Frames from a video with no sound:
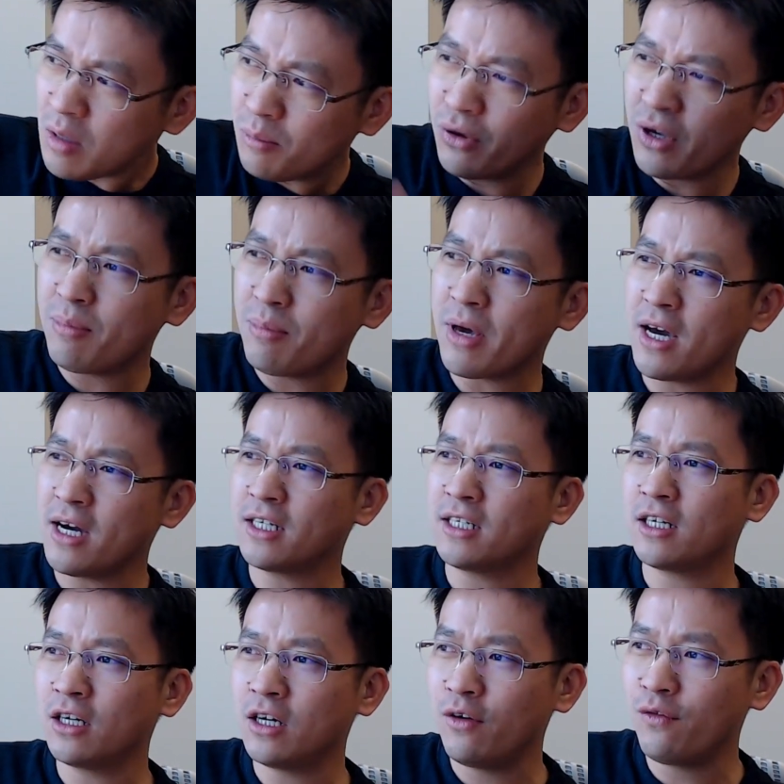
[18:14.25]
prepare
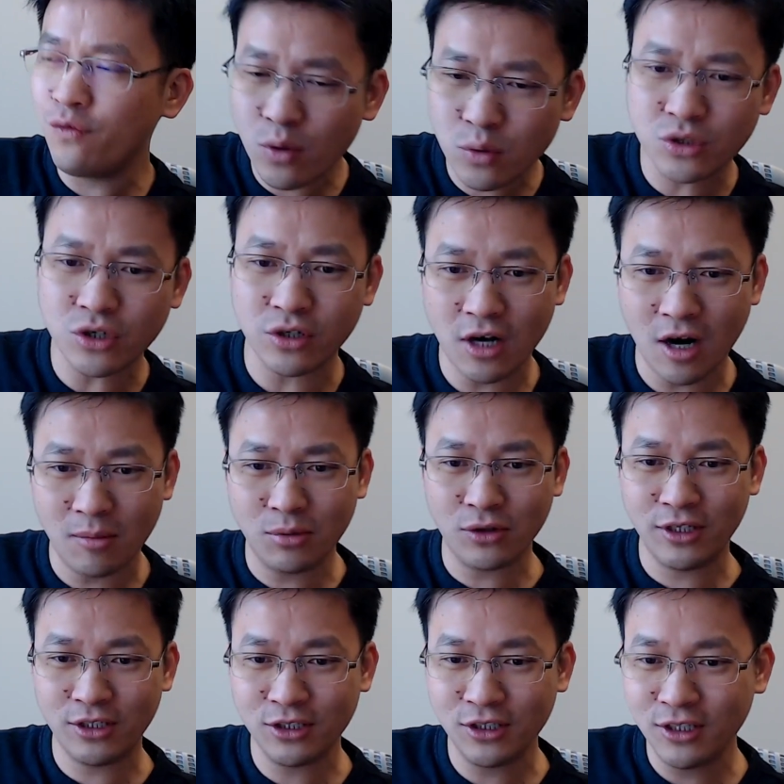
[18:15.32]
the future
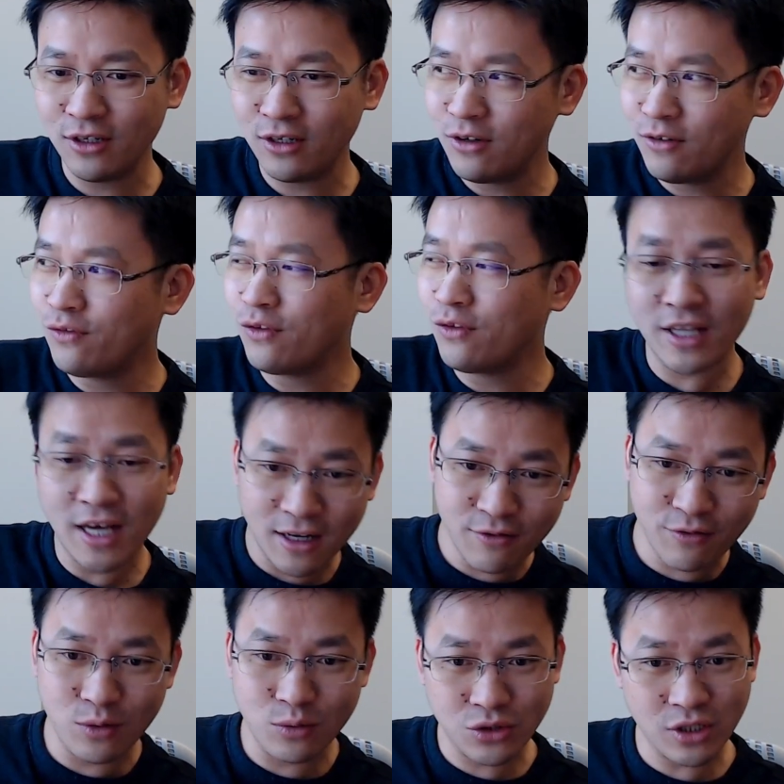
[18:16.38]
corporate for
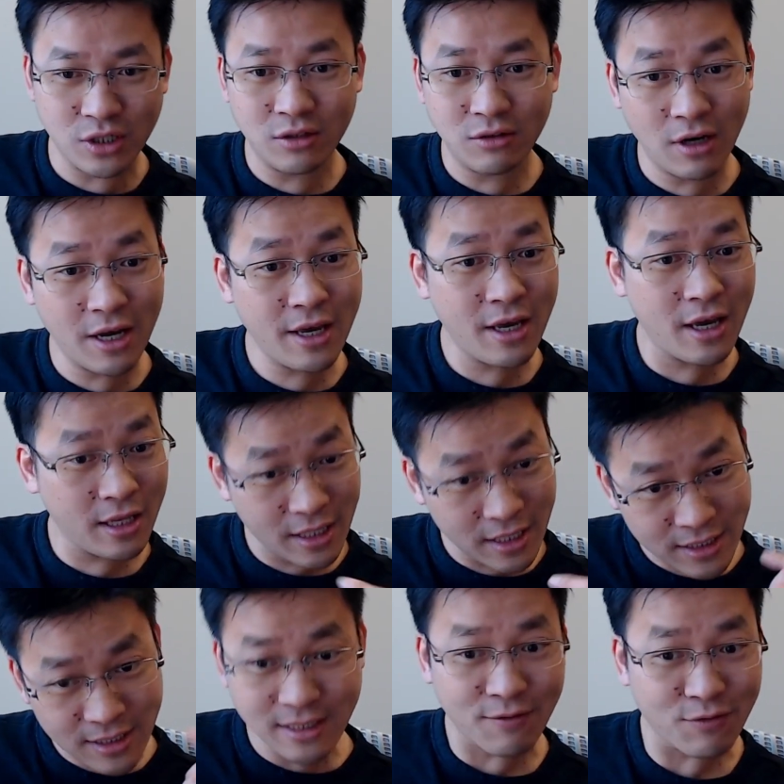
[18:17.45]
that future, right? And
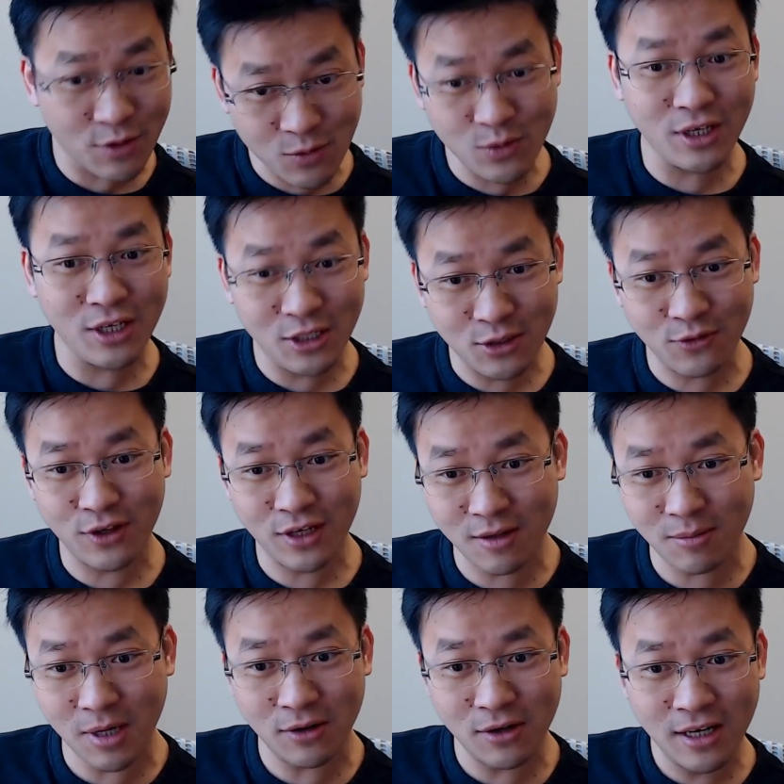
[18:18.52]
that's something we need to think
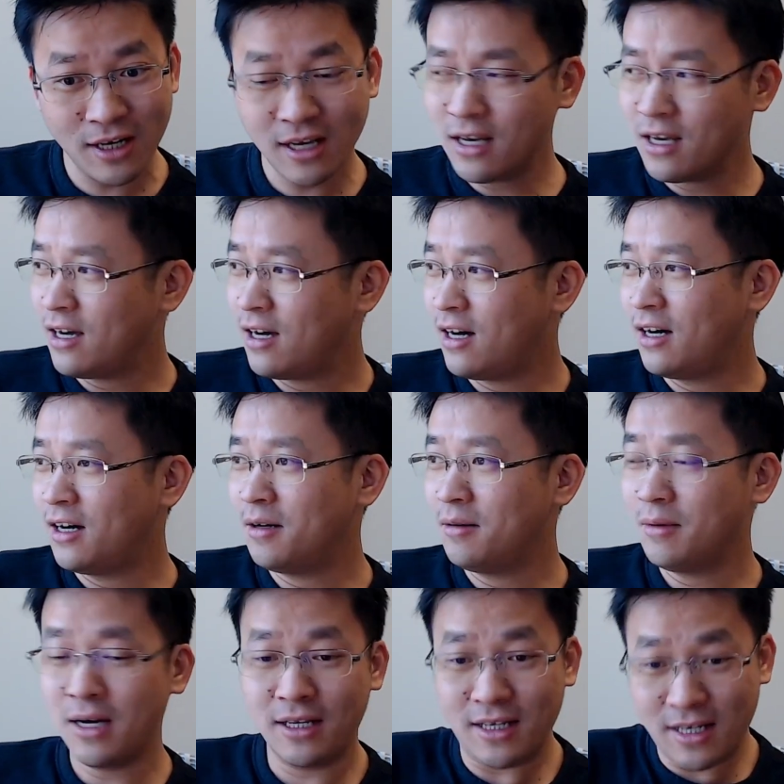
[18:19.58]
about.
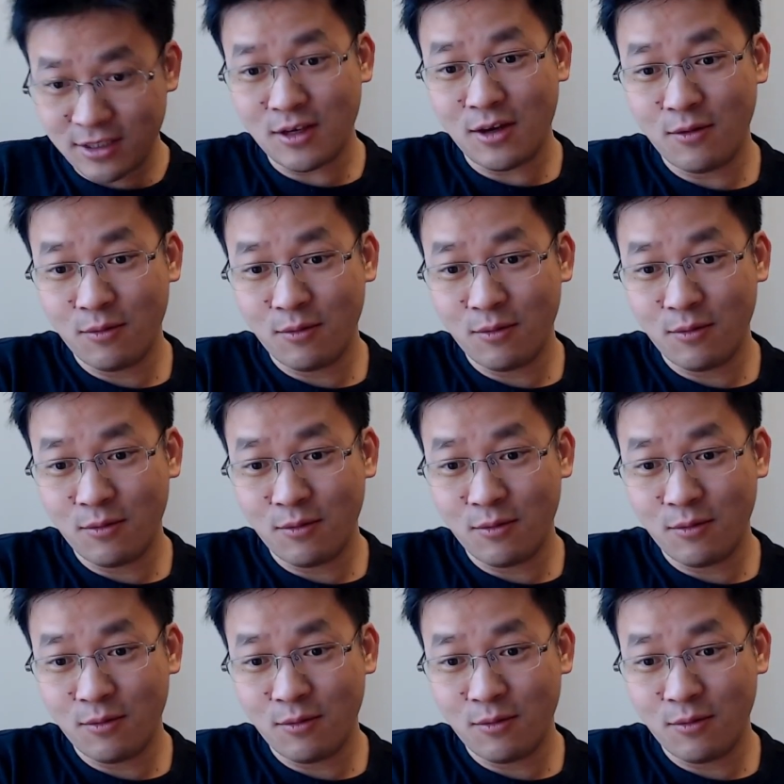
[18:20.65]
And that's